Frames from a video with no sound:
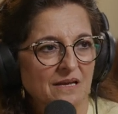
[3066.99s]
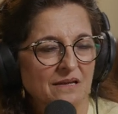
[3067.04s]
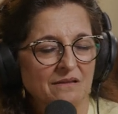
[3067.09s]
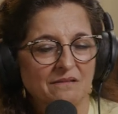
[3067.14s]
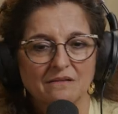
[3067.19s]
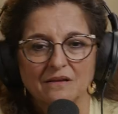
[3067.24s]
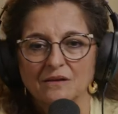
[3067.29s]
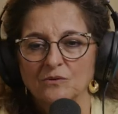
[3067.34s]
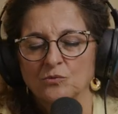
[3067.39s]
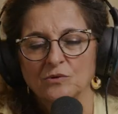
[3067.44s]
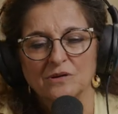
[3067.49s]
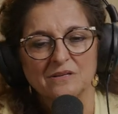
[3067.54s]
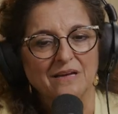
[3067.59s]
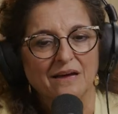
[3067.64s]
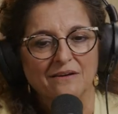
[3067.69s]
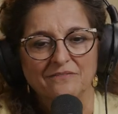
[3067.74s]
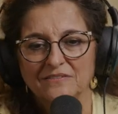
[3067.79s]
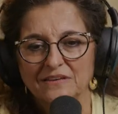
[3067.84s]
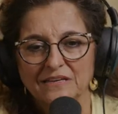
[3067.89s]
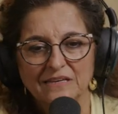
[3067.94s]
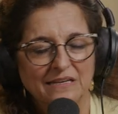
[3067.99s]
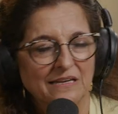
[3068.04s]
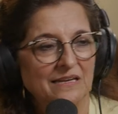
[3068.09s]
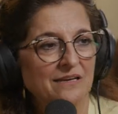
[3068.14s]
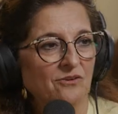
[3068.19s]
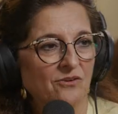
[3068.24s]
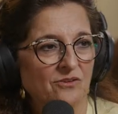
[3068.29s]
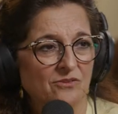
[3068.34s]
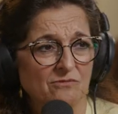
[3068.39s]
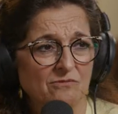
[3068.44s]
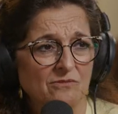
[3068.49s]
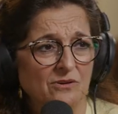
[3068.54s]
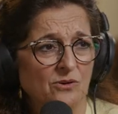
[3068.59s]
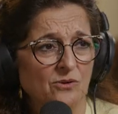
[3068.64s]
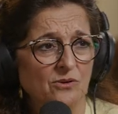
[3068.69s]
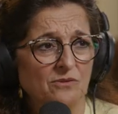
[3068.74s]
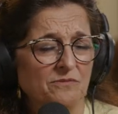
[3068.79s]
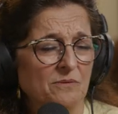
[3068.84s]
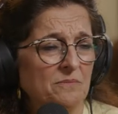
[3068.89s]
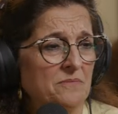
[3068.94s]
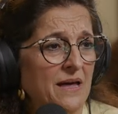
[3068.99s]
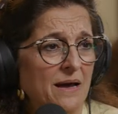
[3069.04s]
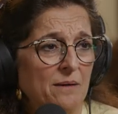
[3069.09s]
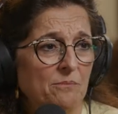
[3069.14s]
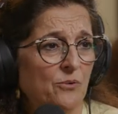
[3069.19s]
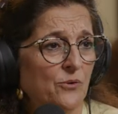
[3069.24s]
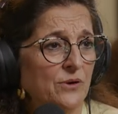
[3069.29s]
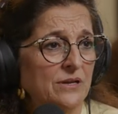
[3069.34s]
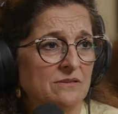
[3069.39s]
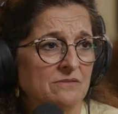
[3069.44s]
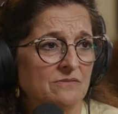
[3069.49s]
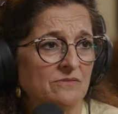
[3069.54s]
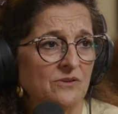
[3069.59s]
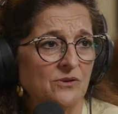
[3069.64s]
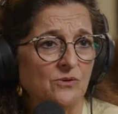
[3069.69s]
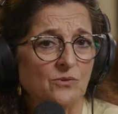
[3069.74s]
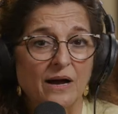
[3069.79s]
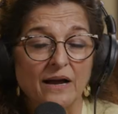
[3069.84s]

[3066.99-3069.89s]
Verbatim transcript: I think we're definitely on the road from that point of view.